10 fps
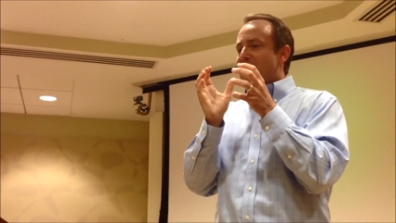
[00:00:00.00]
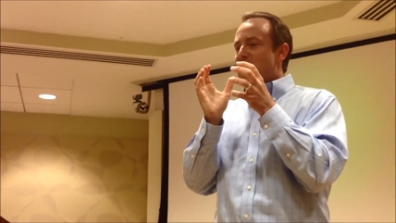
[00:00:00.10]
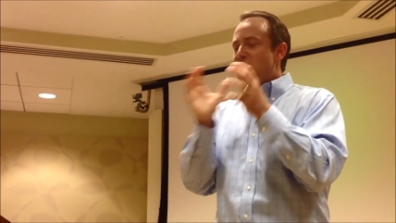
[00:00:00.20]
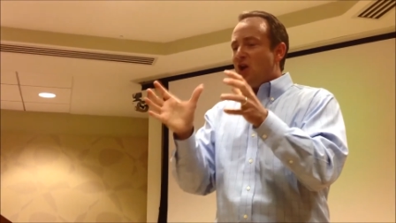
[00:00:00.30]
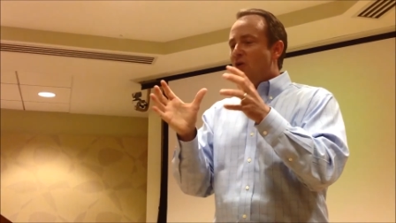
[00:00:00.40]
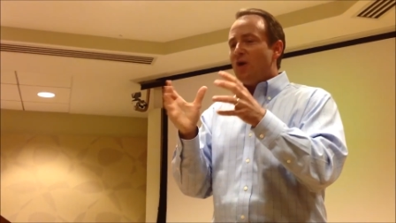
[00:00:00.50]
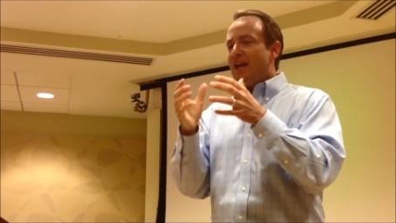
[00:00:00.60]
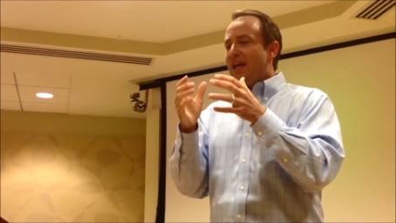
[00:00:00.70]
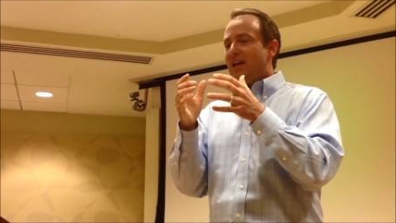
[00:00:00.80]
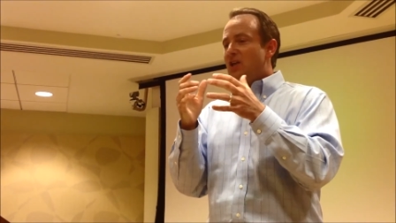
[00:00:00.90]
so,
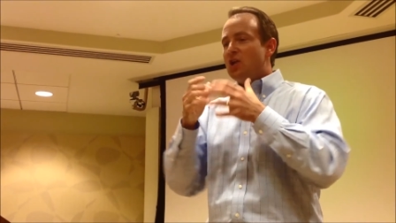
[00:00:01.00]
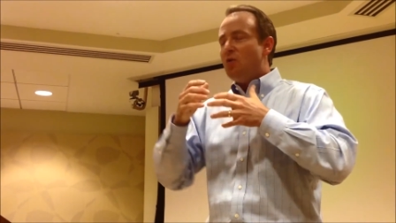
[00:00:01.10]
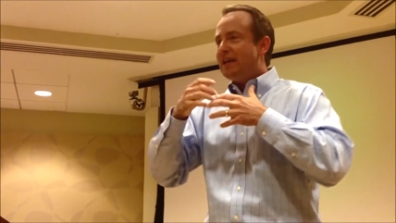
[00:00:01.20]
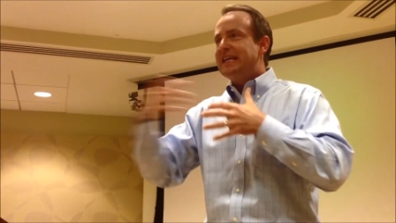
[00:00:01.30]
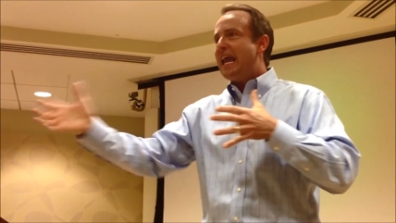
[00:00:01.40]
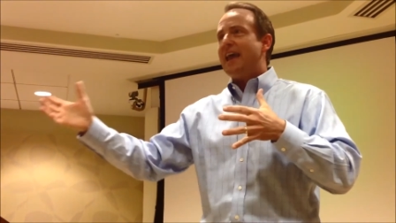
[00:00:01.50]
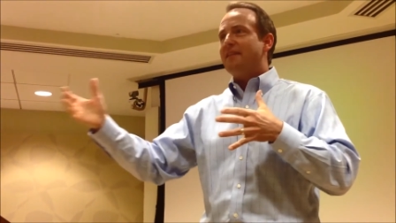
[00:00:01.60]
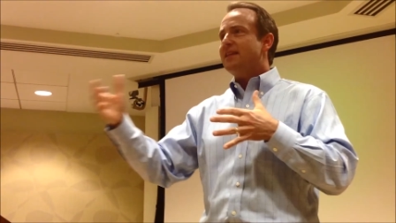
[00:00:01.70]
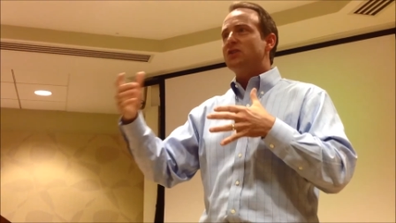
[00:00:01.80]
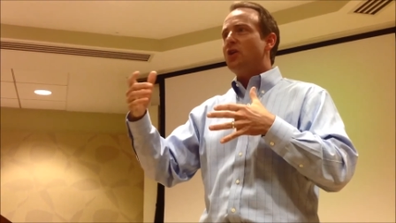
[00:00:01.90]
again,
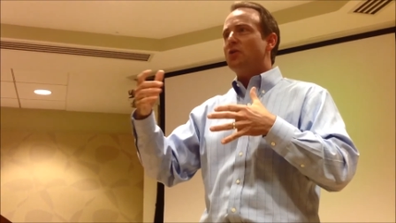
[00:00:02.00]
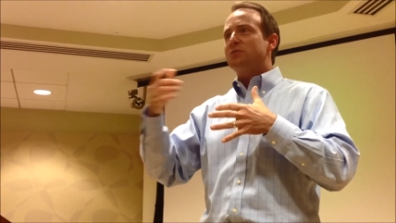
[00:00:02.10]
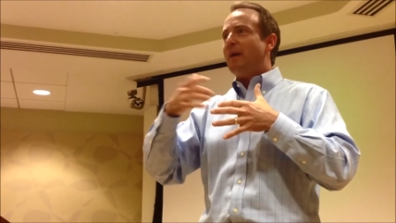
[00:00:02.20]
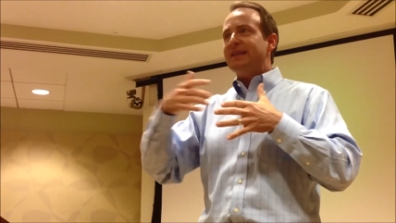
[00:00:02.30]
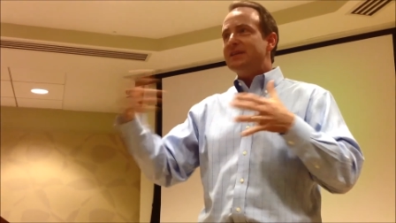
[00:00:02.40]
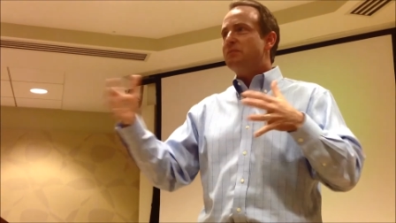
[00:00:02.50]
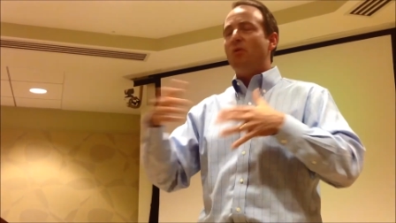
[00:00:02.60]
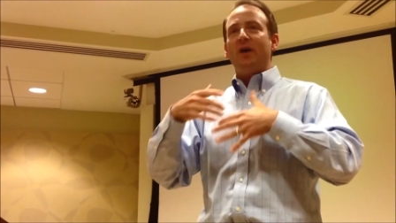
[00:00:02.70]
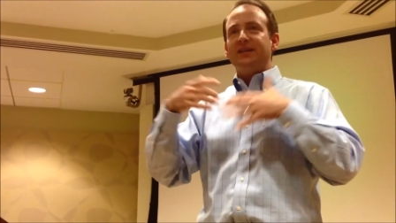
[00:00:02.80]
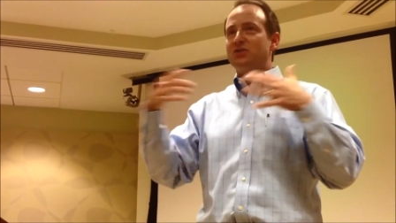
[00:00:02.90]
by this
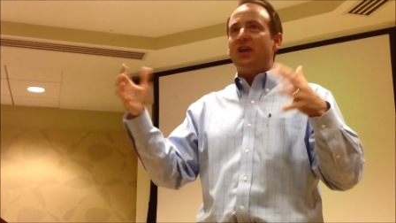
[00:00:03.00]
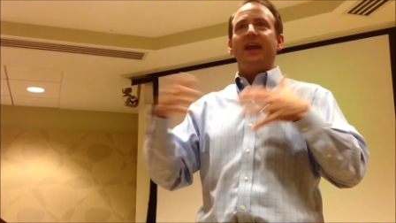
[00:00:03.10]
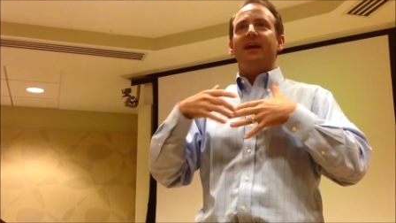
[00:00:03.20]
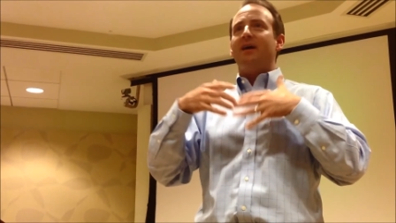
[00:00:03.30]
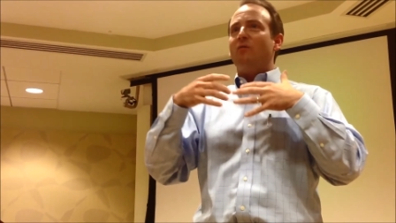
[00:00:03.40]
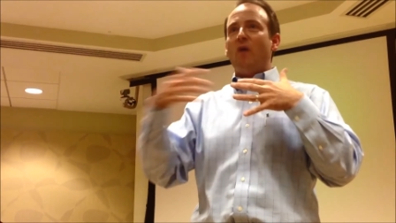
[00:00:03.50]
point, Jenna,